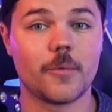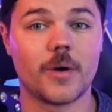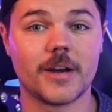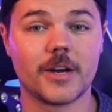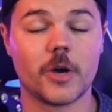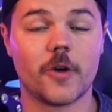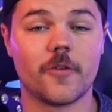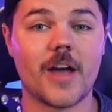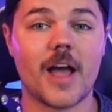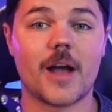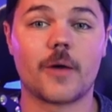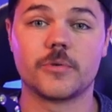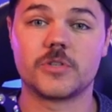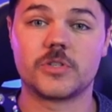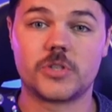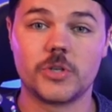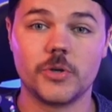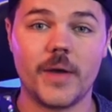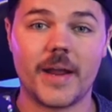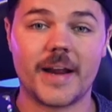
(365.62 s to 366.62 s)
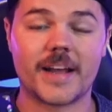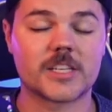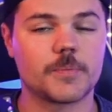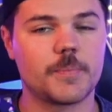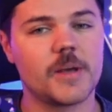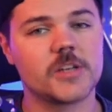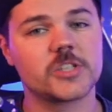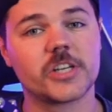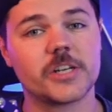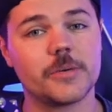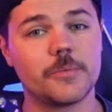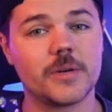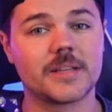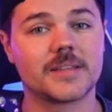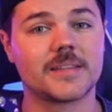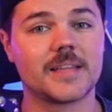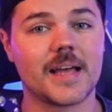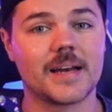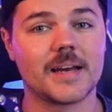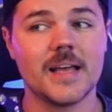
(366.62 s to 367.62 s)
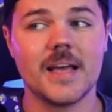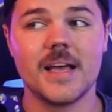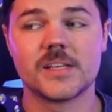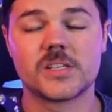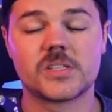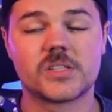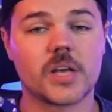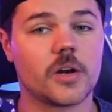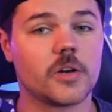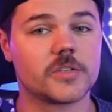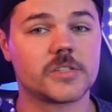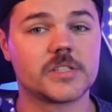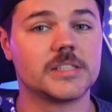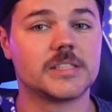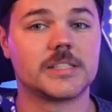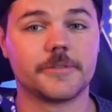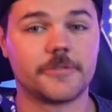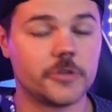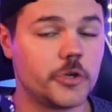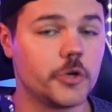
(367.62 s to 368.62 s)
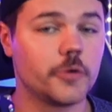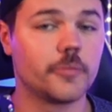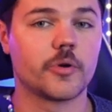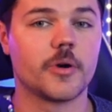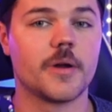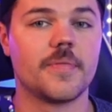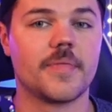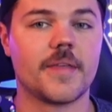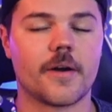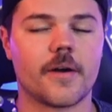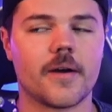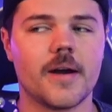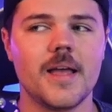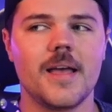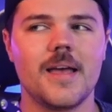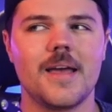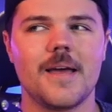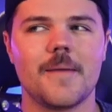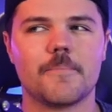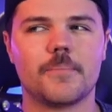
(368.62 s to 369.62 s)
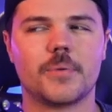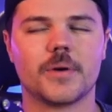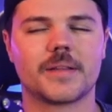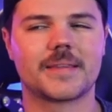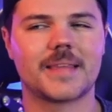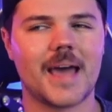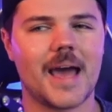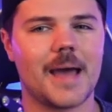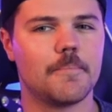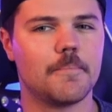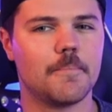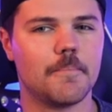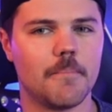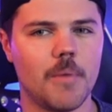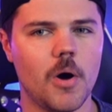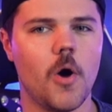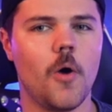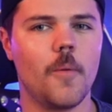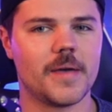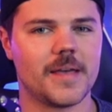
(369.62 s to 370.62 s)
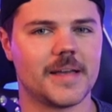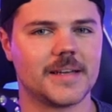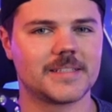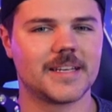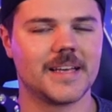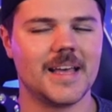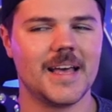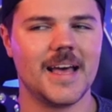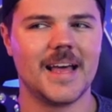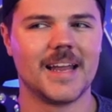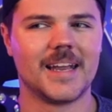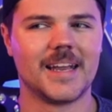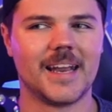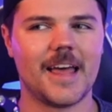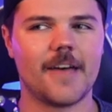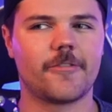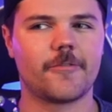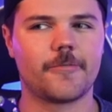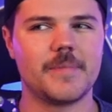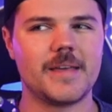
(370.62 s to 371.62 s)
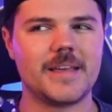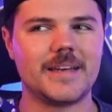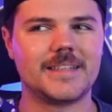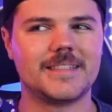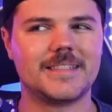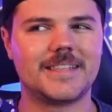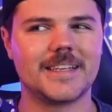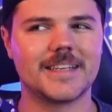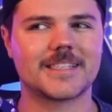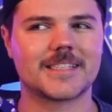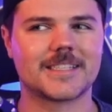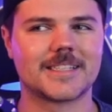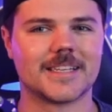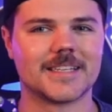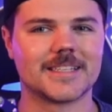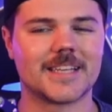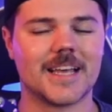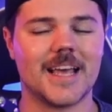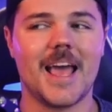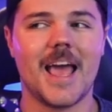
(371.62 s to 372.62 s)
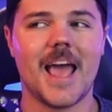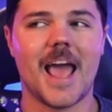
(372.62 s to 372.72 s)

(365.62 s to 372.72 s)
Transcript: what Novak was doing, especially with that subtle sense of humor in there, but that moment left me distant.